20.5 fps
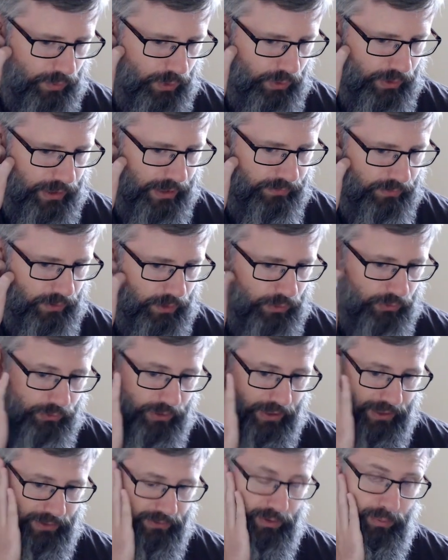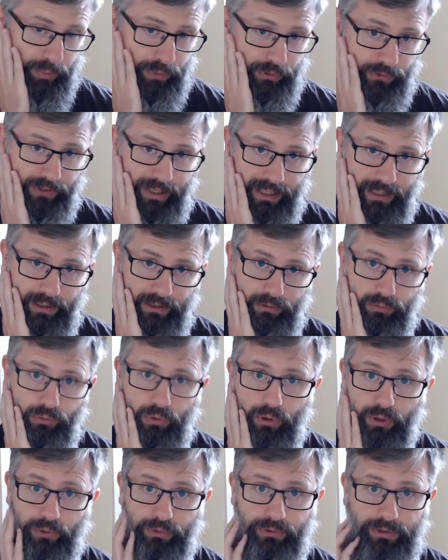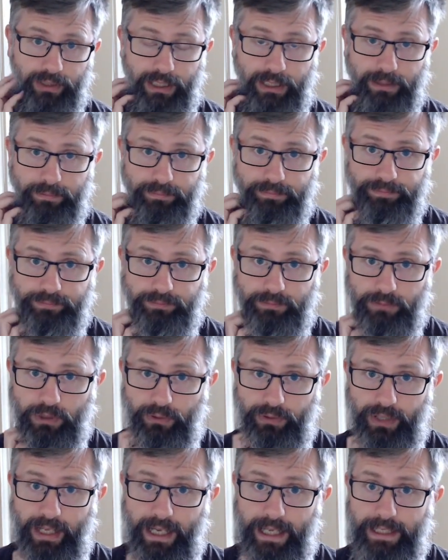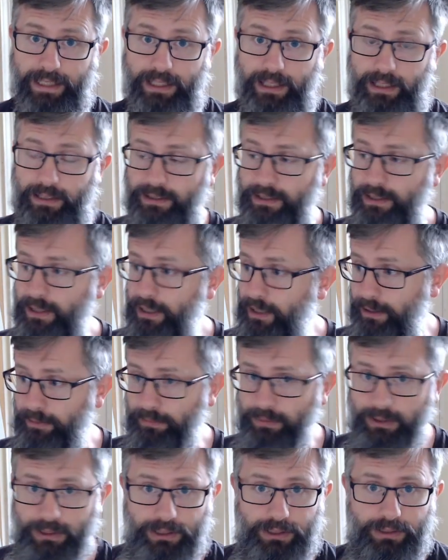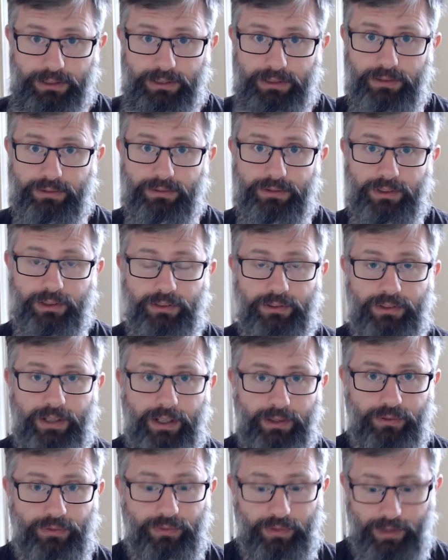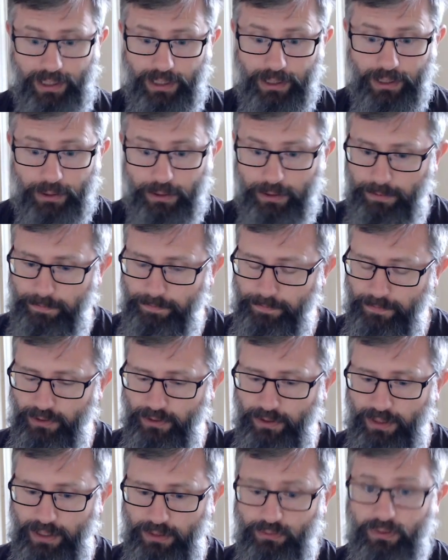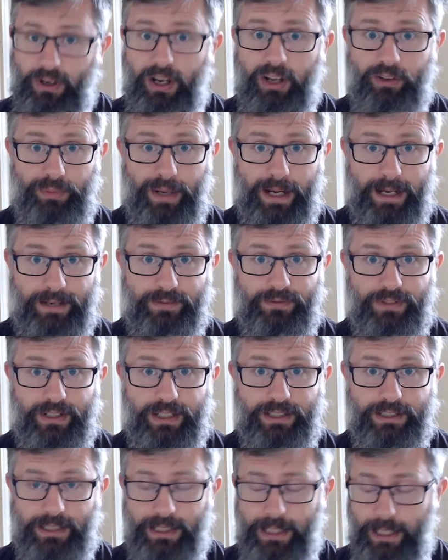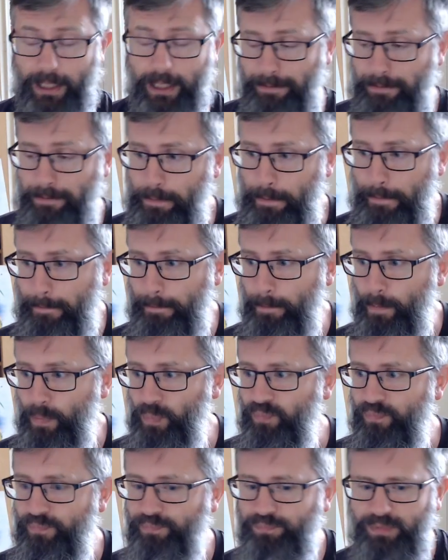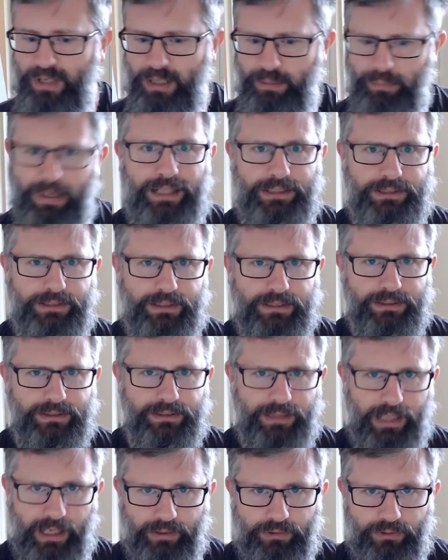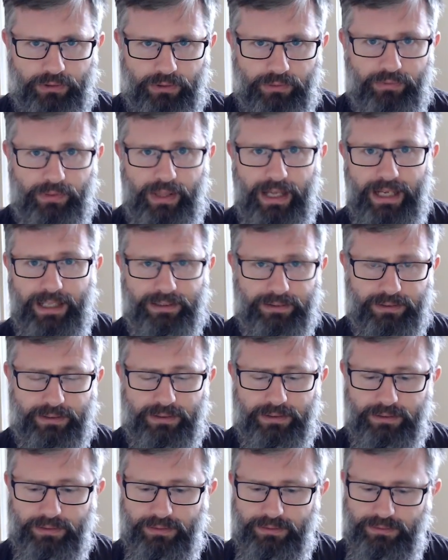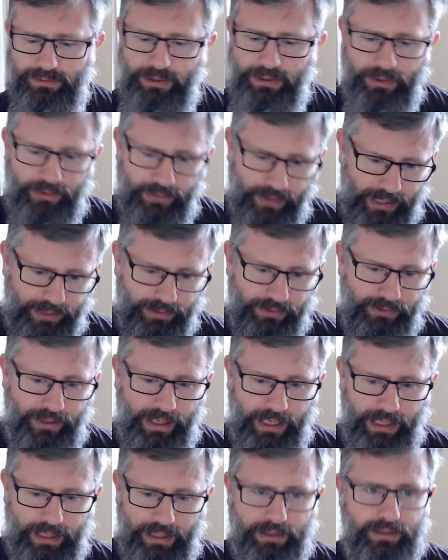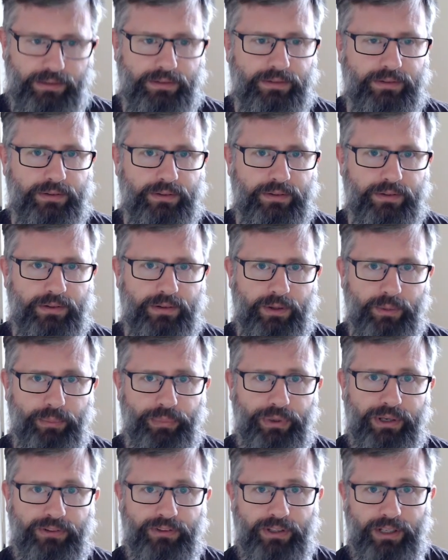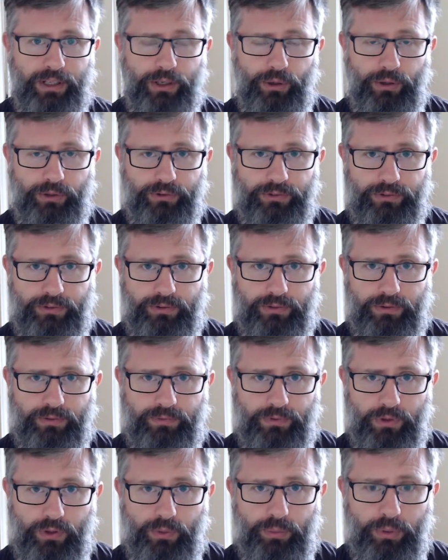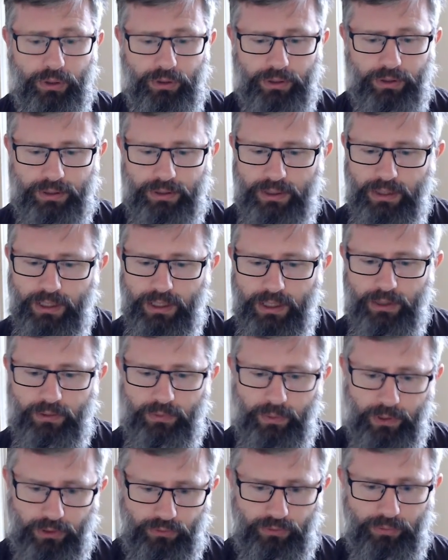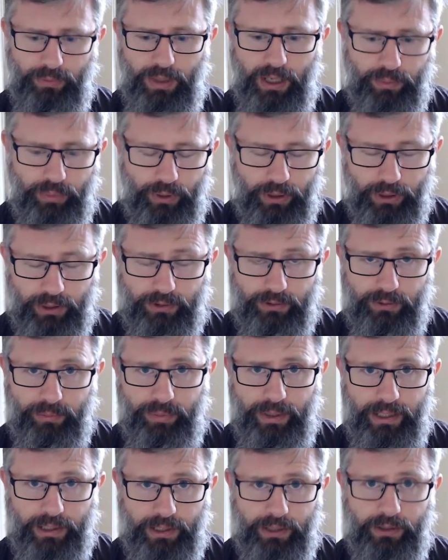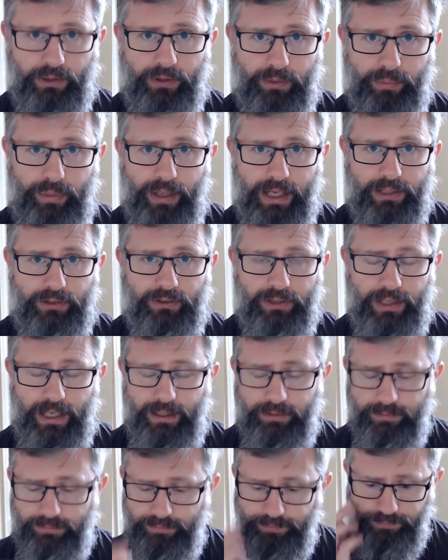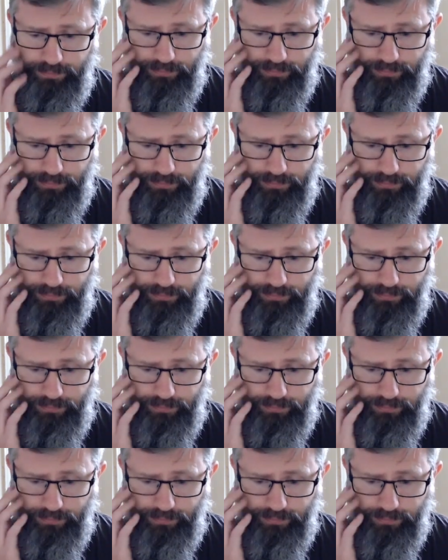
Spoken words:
will give you 60% royalty on the £8.99, which sounds really good. So that's £5.39. But out of that, you then take the printing costs for the book, which for my book, depending on the page count,